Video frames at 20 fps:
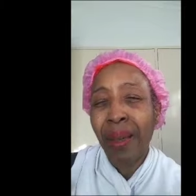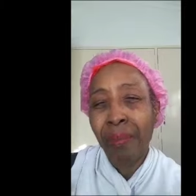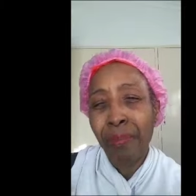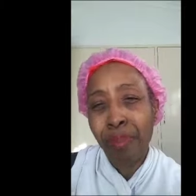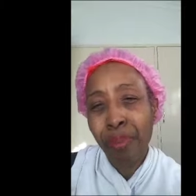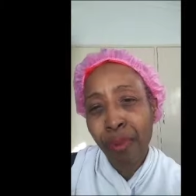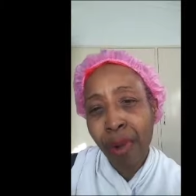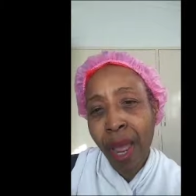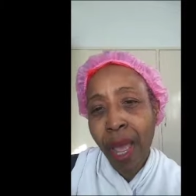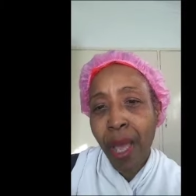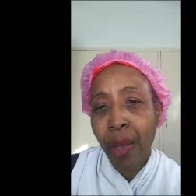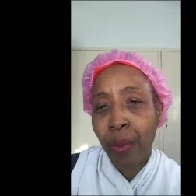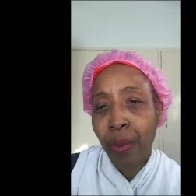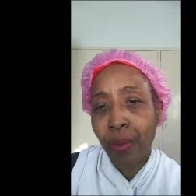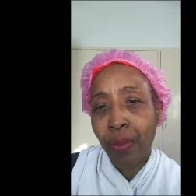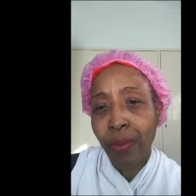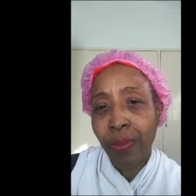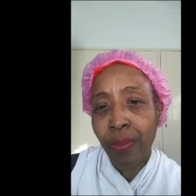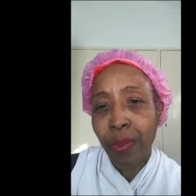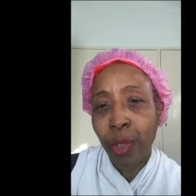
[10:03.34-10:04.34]

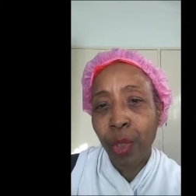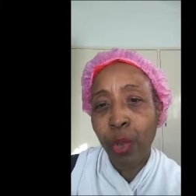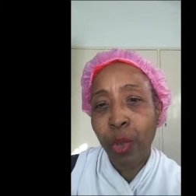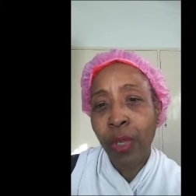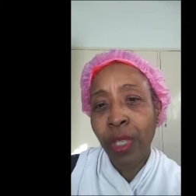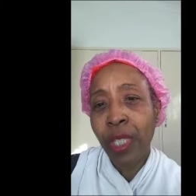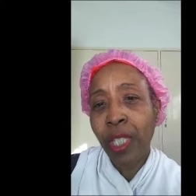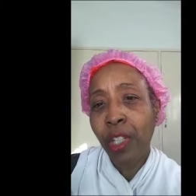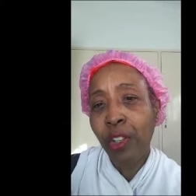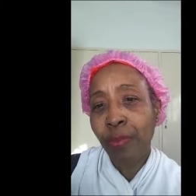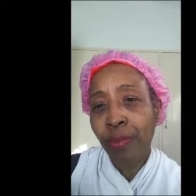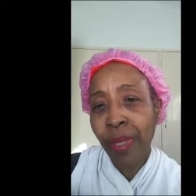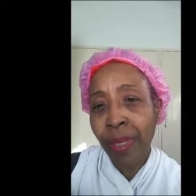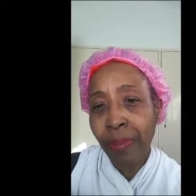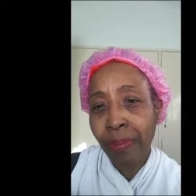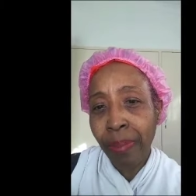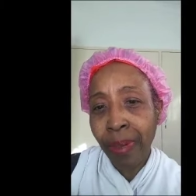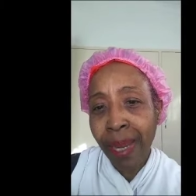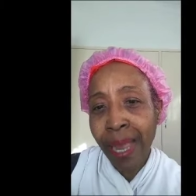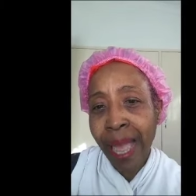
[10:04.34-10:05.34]
brown. So instead of
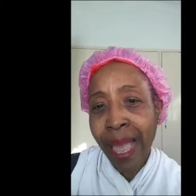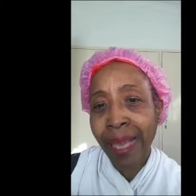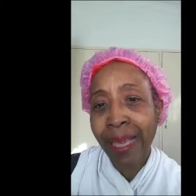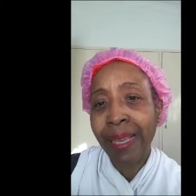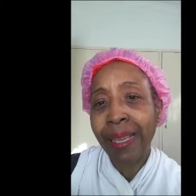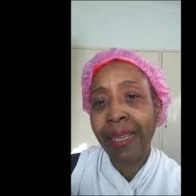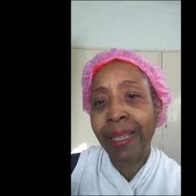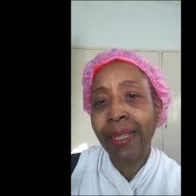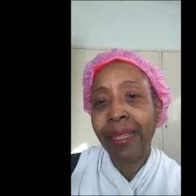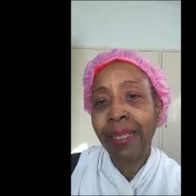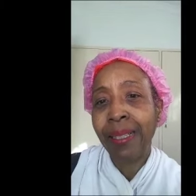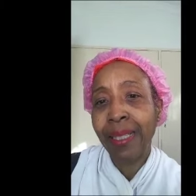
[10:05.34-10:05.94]
being black,